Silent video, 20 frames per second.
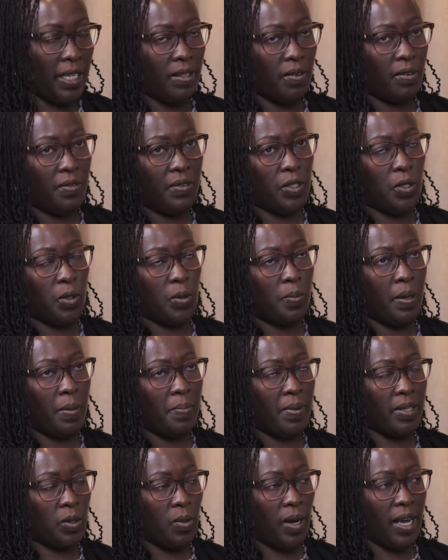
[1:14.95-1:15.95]
get the official
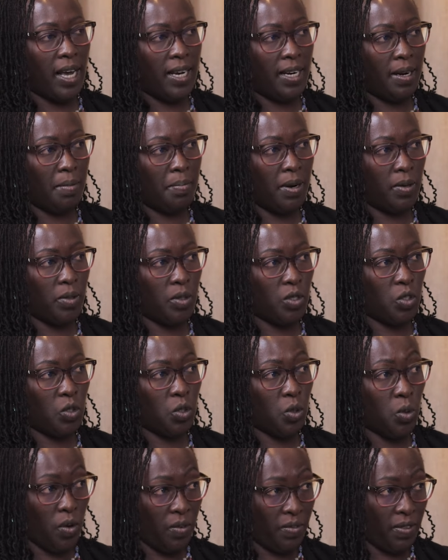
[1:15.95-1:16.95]
paper. So I had mm-hmm. about
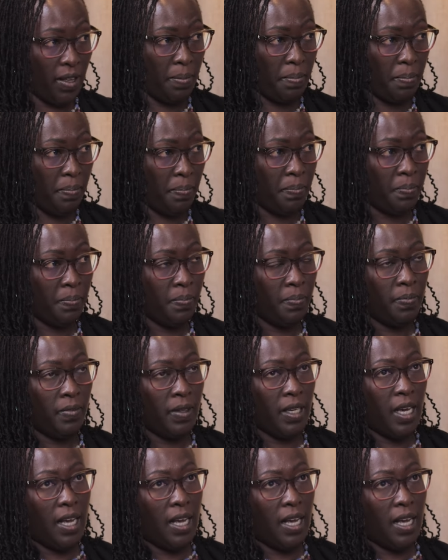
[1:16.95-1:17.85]
two of them